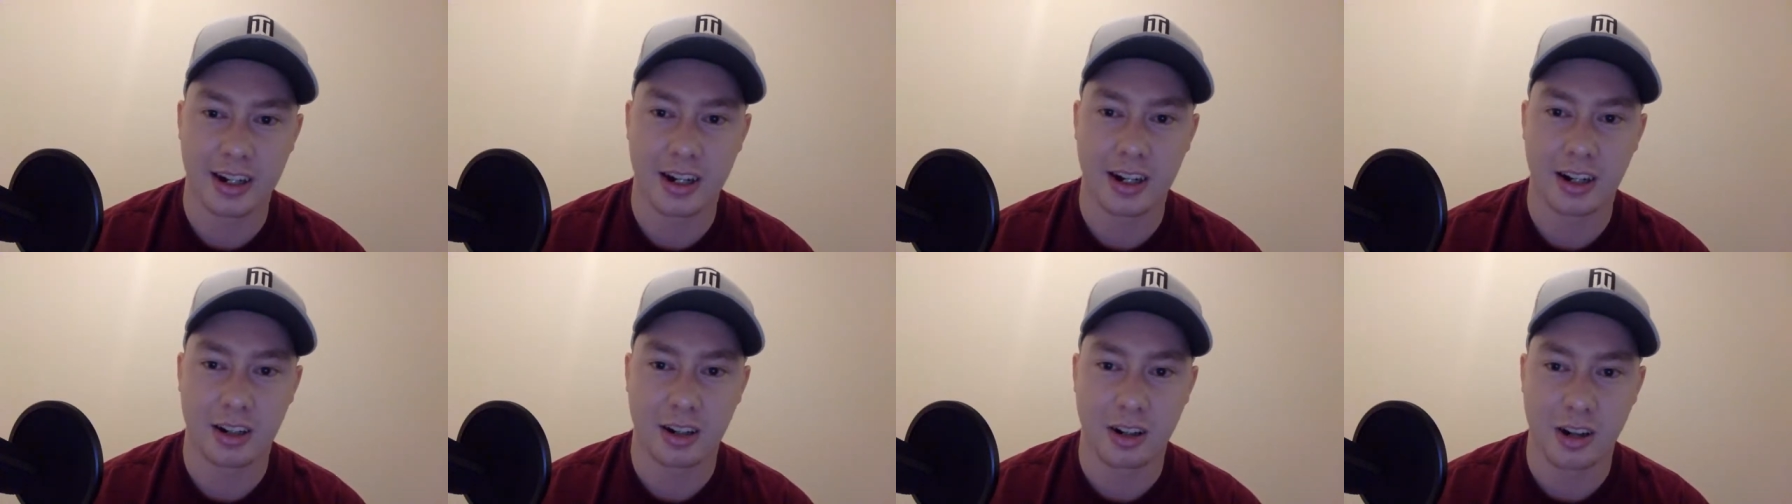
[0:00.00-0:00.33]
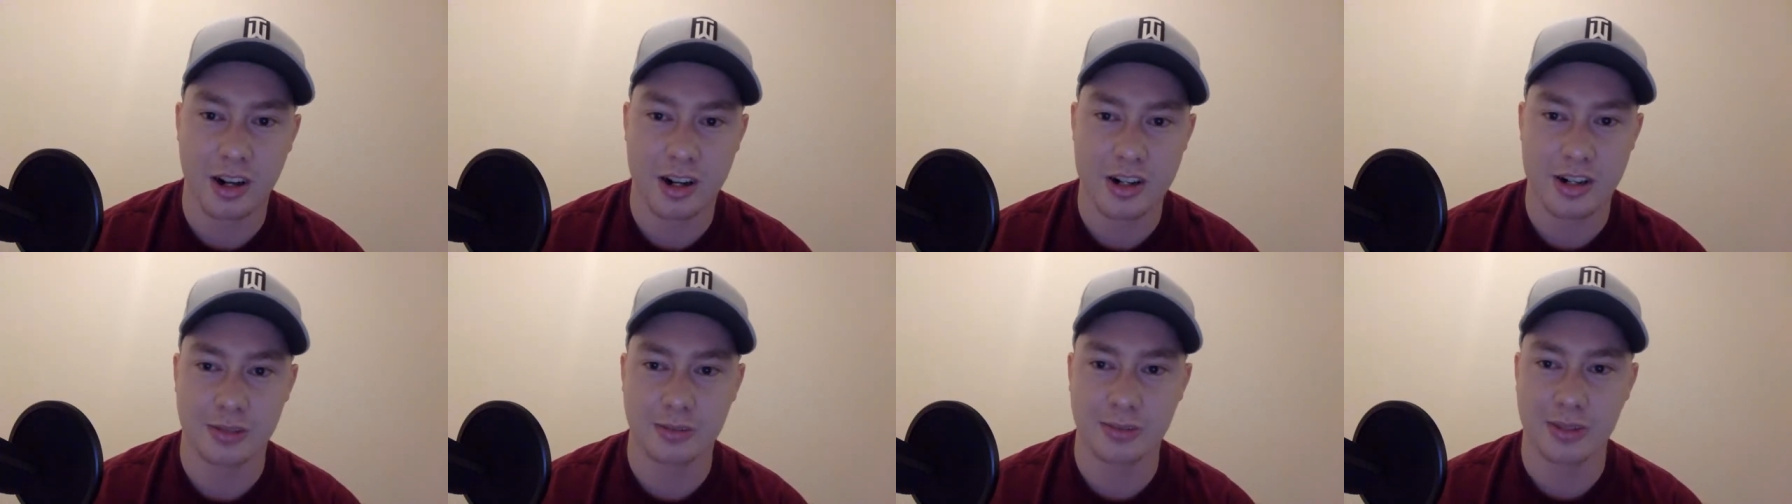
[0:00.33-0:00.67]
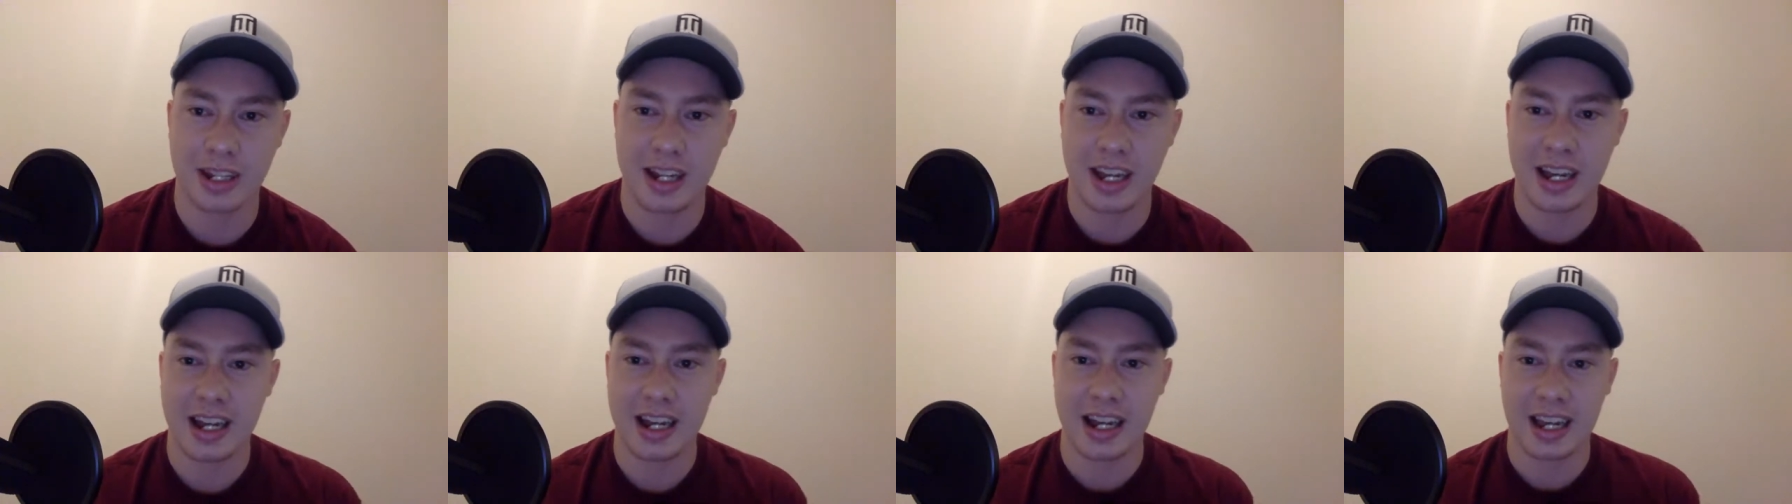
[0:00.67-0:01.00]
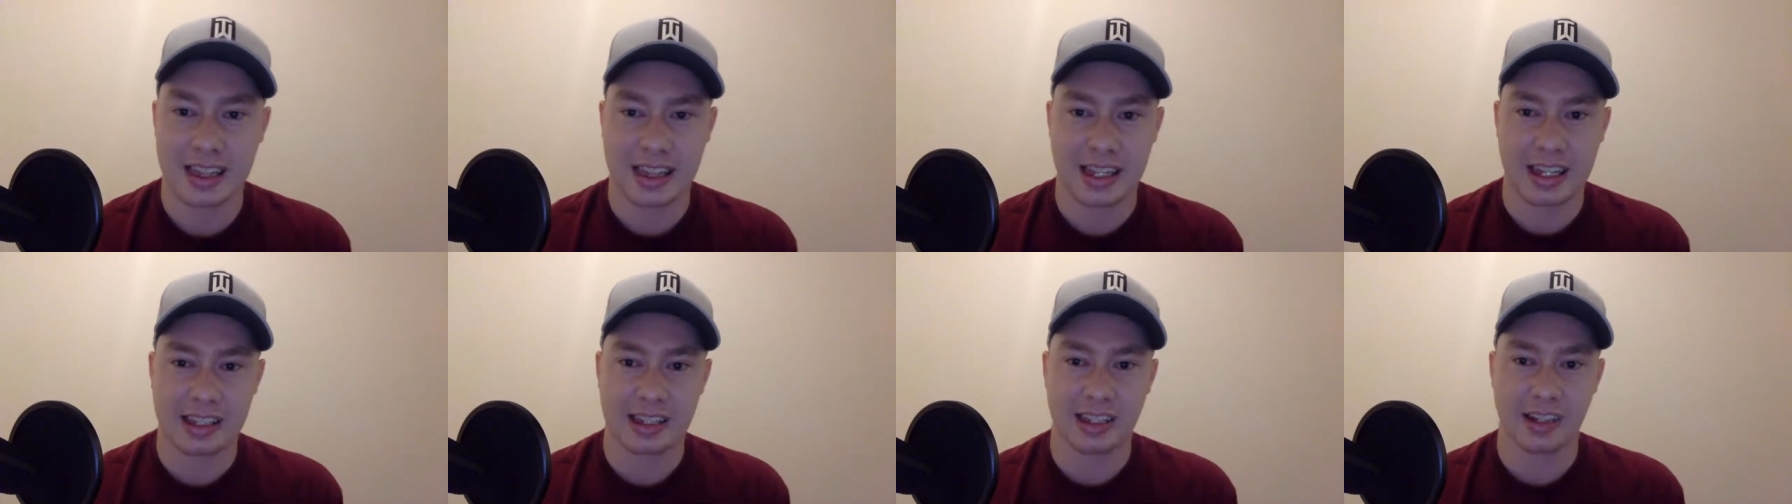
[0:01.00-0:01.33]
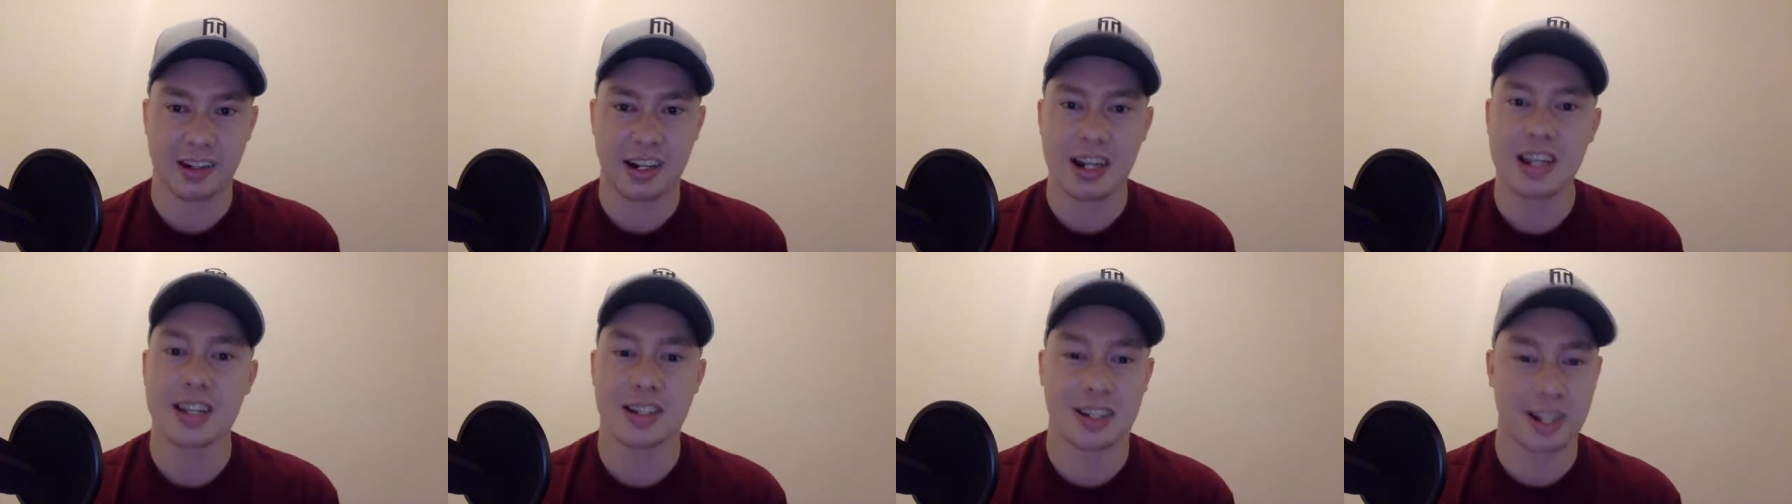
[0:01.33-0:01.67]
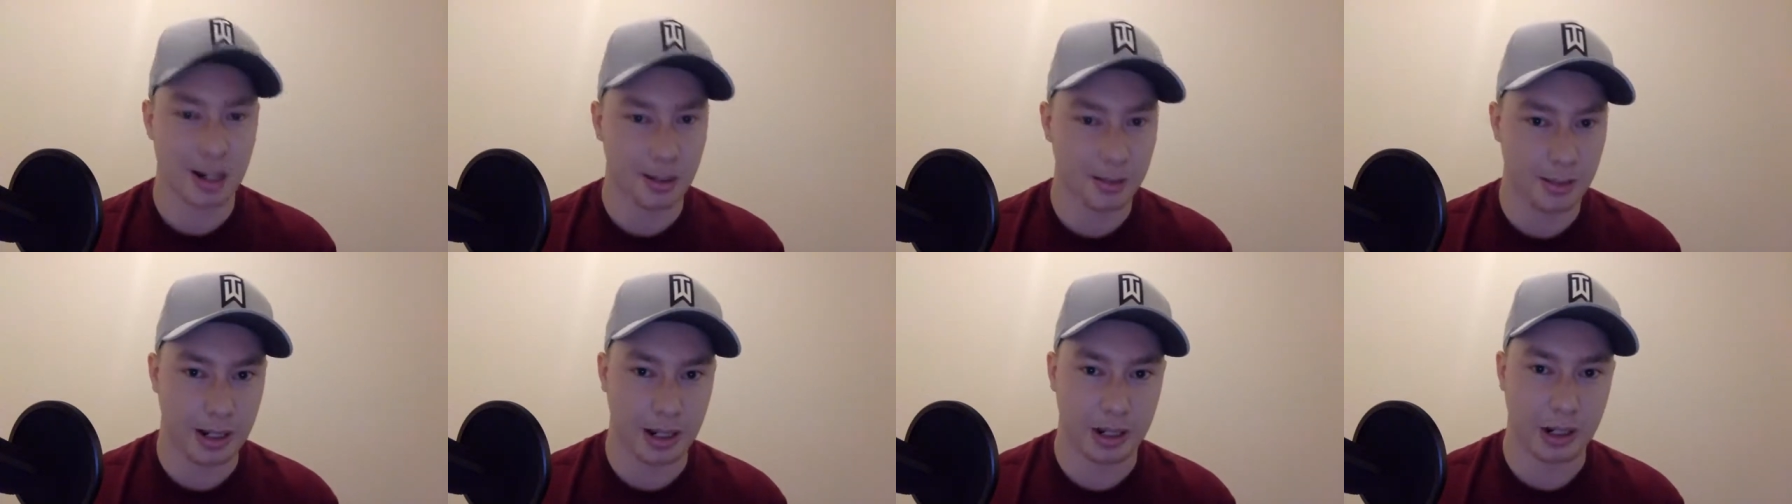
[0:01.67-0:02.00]
going to crush them today. I think there is
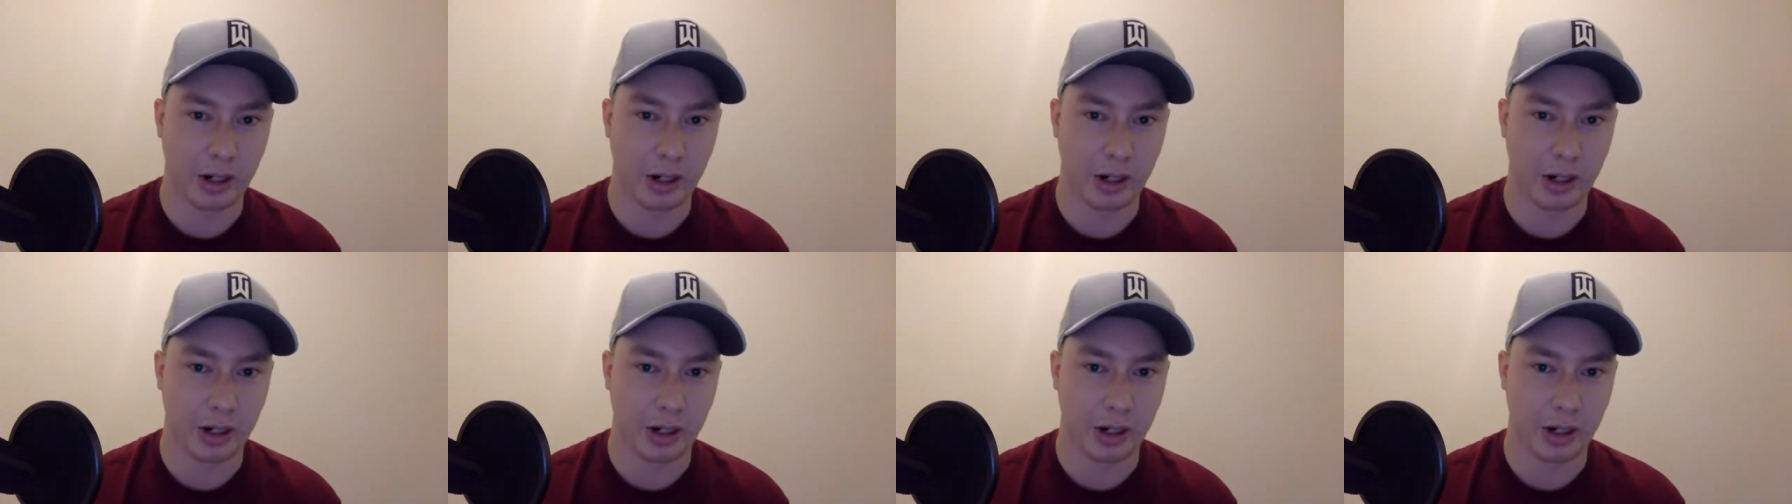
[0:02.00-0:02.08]
going to be